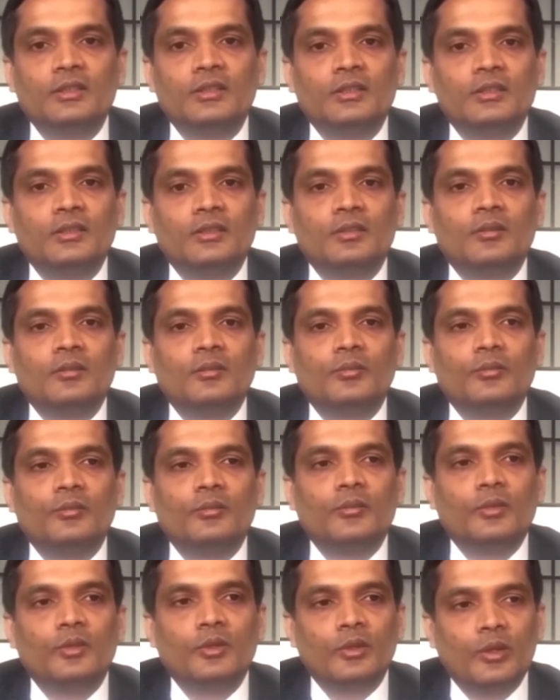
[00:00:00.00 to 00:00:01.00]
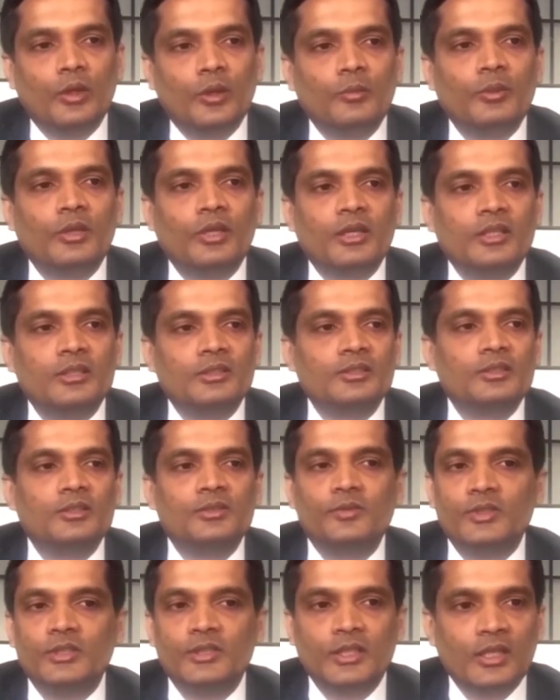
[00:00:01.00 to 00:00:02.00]
antibiotics for six weeks and
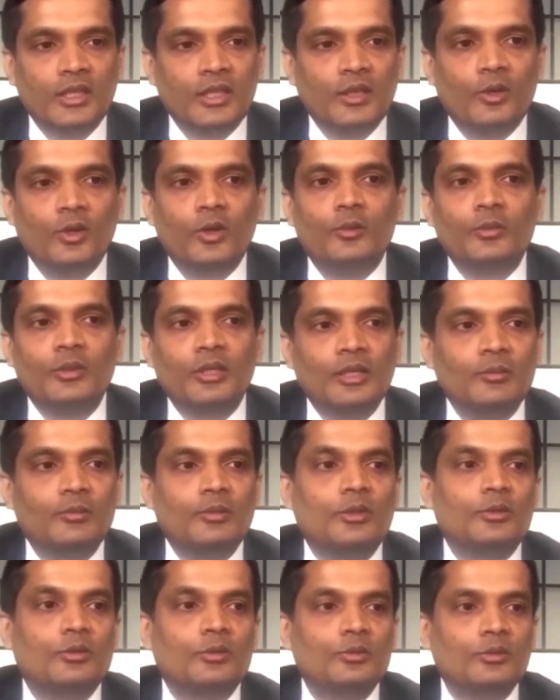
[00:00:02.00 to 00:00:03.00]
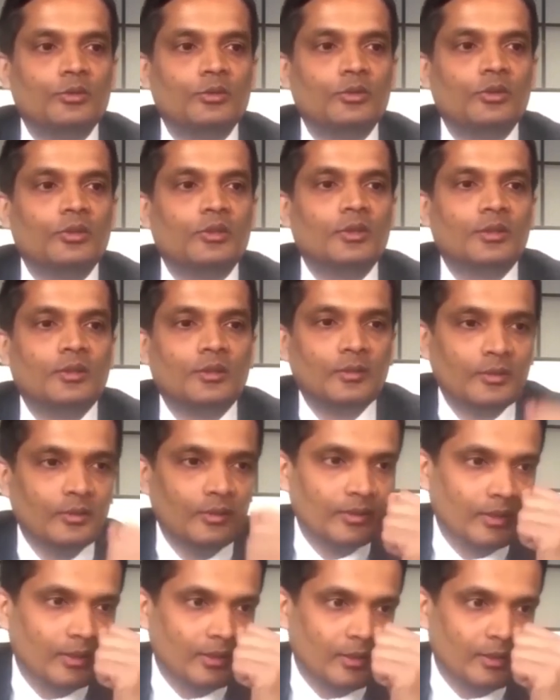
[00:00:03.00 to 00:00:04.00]
oral antibiotics for six weeks more.
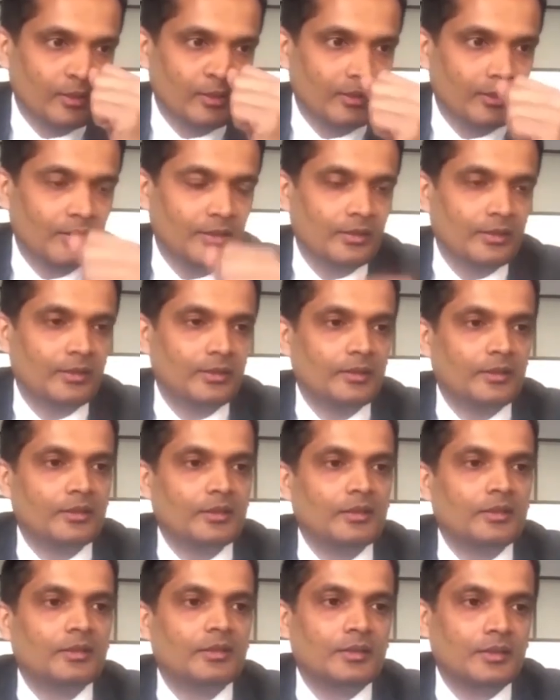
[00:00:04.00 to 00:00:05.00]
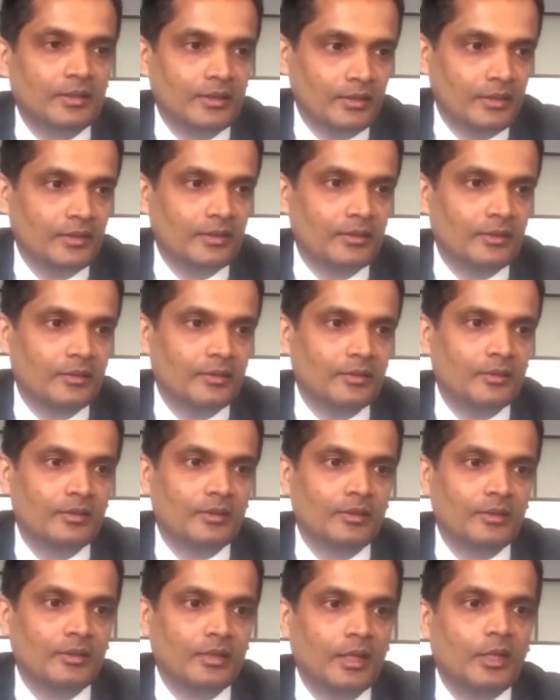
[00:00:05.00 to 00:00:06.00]
But in rare
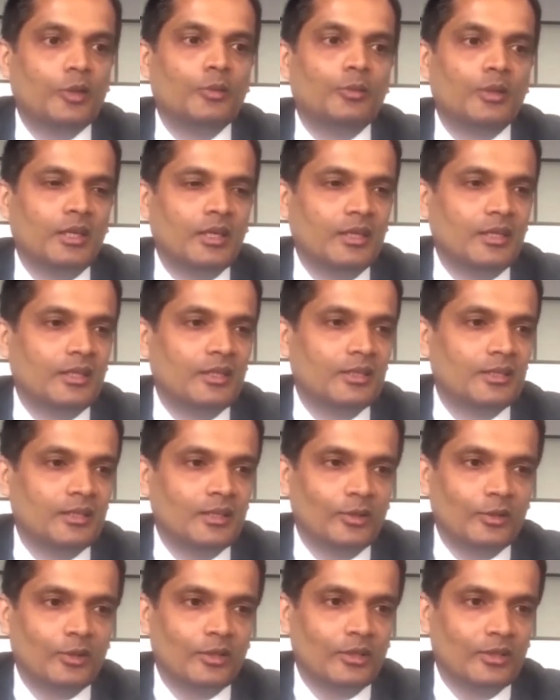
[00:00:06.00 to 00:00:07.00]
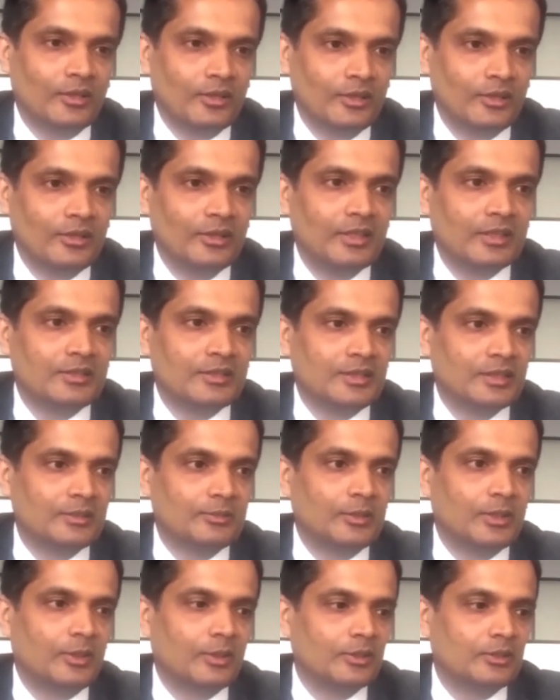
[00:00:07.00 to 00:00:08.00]
circumstances with
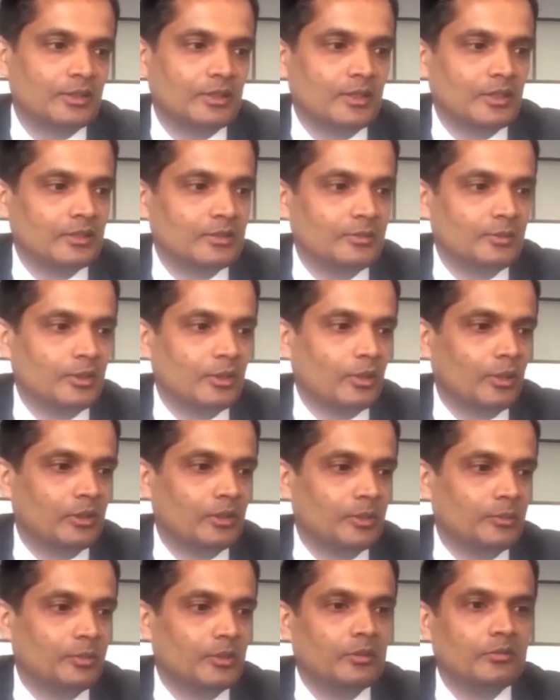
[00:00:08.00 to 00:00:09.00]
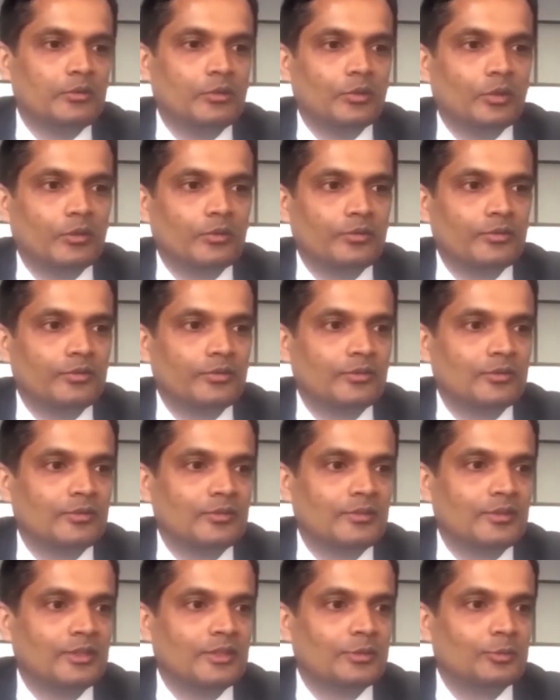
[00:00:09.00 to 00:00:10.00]
florid infection, you may have to
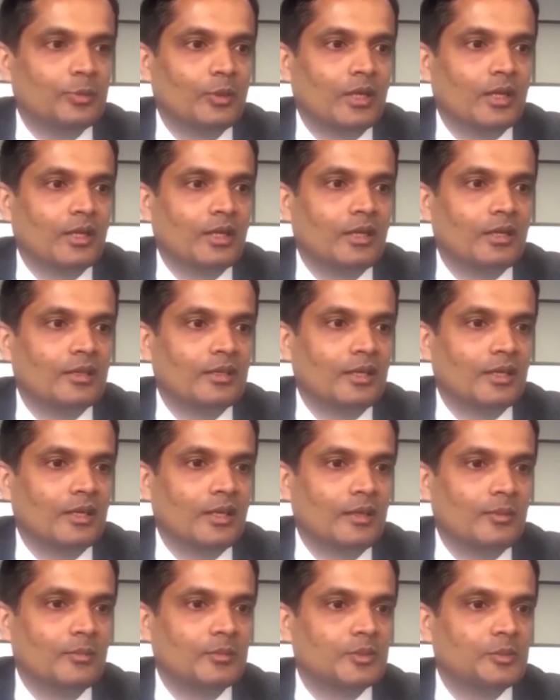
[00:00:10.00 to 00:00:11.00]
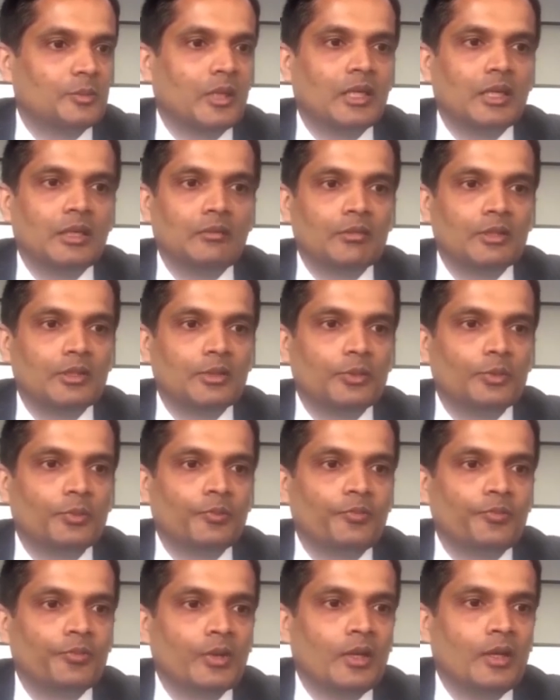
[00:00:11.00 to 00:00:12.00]
reopen and clean up the wound
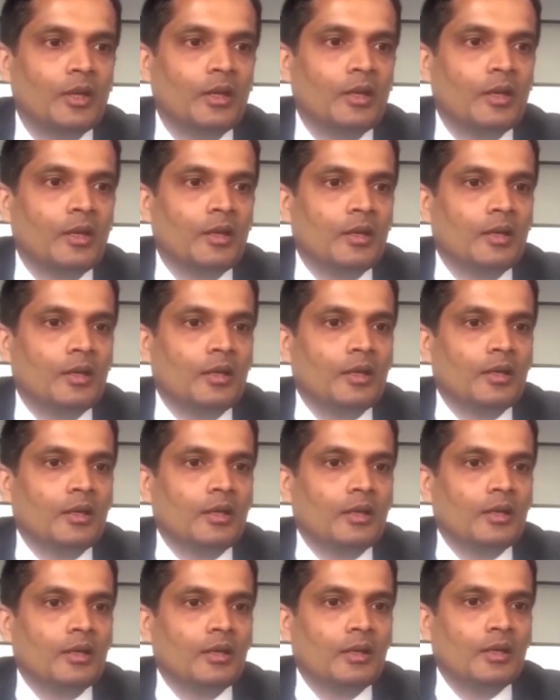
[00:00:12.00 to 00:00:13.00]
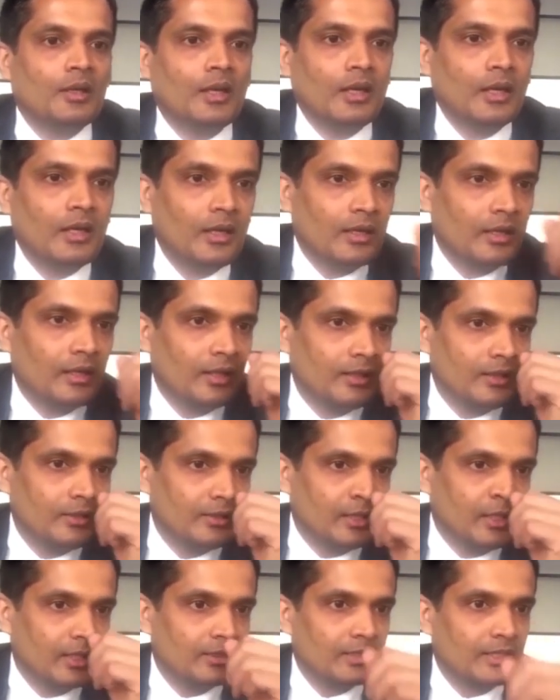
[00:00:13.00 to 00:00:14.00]
again so that patient gets a
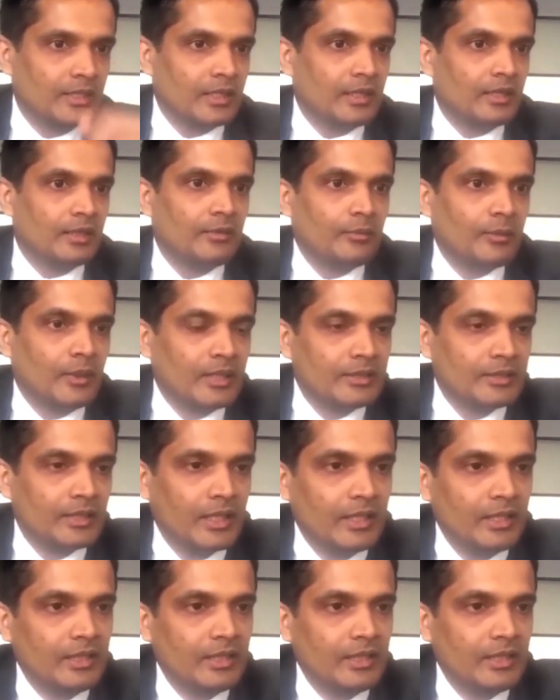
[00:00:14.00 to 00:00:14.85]
faster recovery.